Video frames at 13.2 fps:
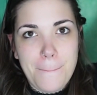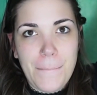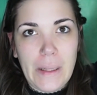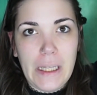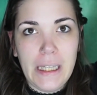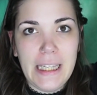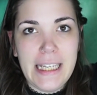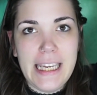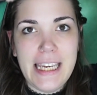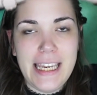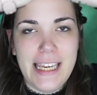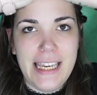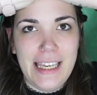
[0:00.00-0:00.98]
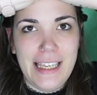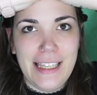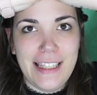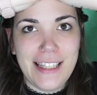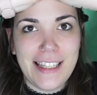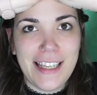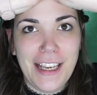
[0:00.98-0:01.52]

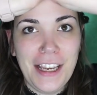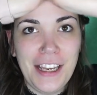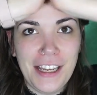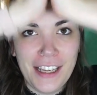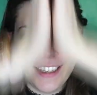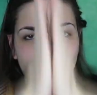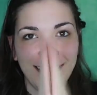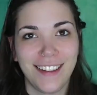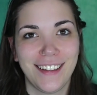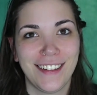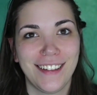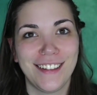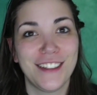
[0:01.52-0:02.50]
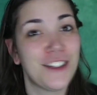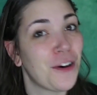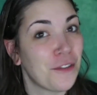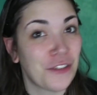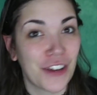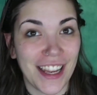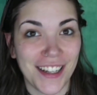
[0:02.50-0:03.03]
please
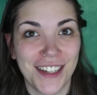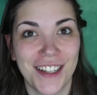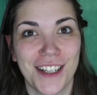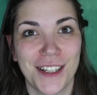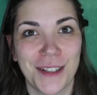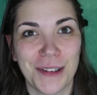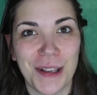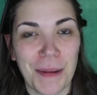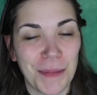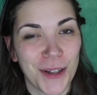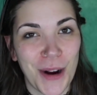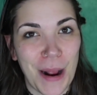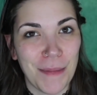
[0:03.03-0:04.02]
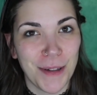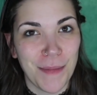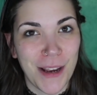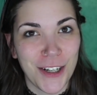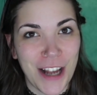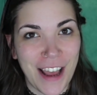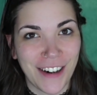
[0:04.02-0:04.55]
don't forget to subscribe to
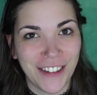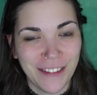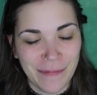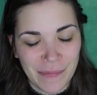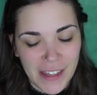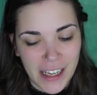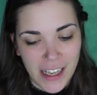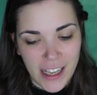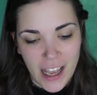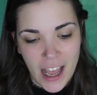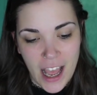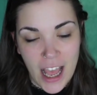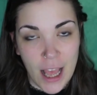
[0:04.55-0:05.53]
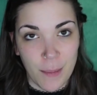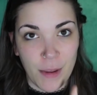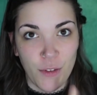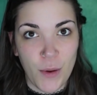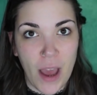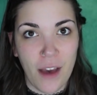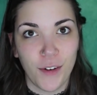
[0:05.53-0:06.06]
my channel. Um, if
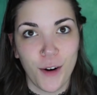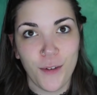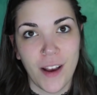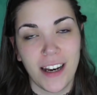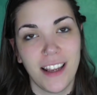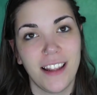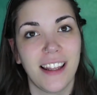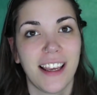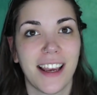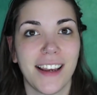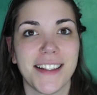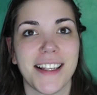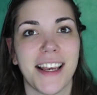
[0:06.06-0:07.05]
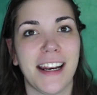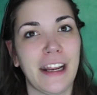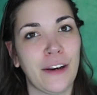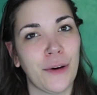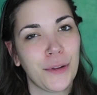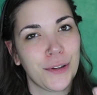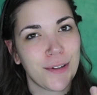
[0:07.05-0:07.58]
you haven't already, like I said, I
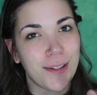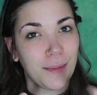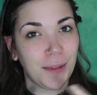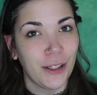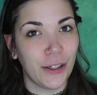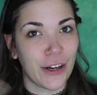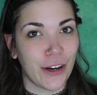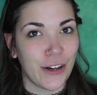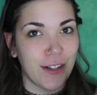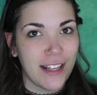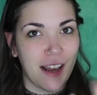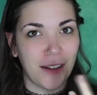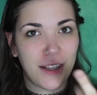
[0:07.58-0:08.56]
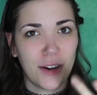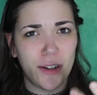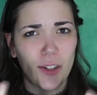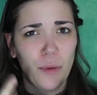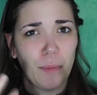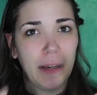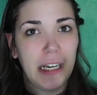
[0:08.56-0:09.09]
know there's some lurkers out there,
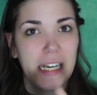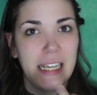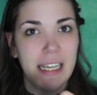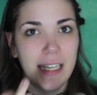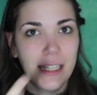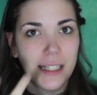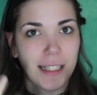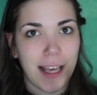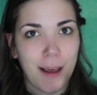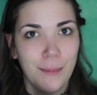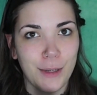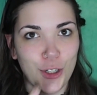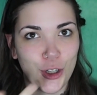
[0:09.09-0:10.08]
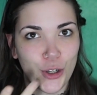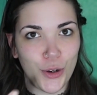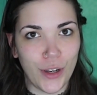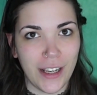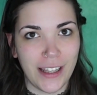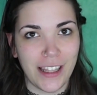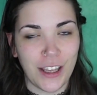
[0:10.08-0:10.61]
so please come and
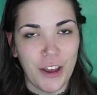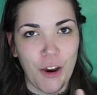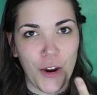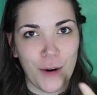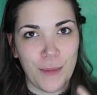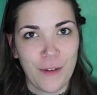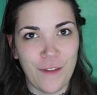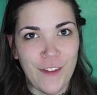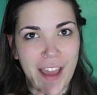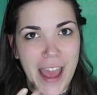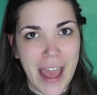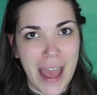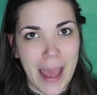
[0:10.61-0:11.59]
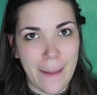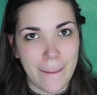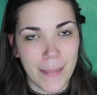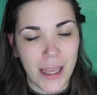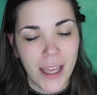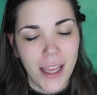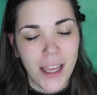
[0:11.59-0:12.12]
join the Karma Fam,